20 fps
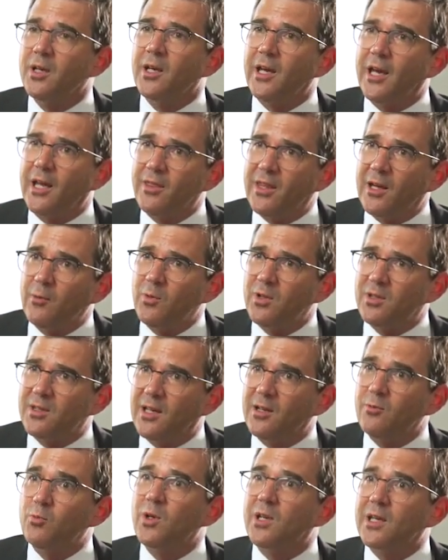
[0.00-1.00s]
And then we
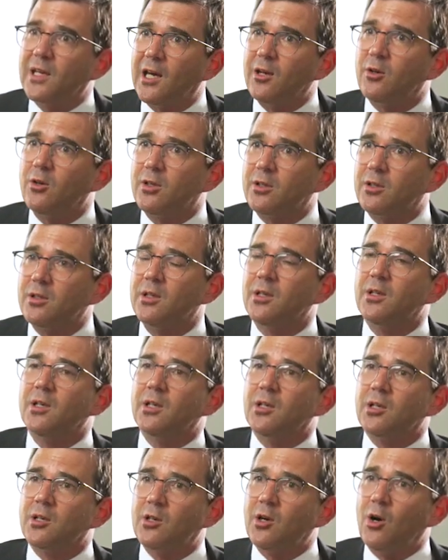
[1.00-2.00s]
said we cannot
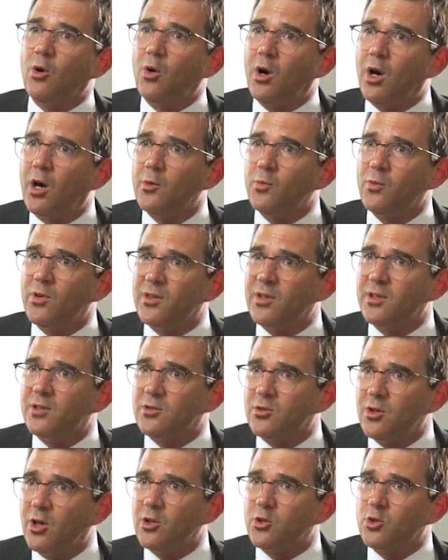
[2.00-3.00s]
go on with the
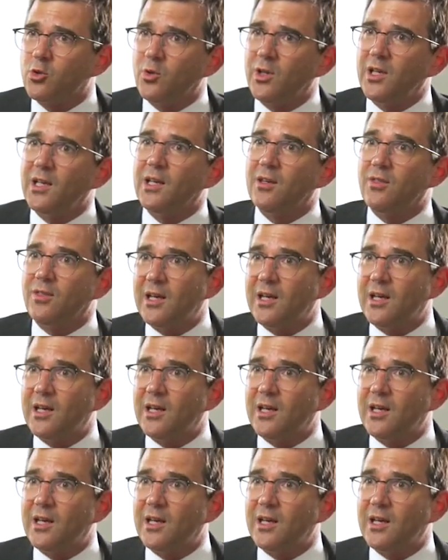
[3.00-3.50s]
surgery in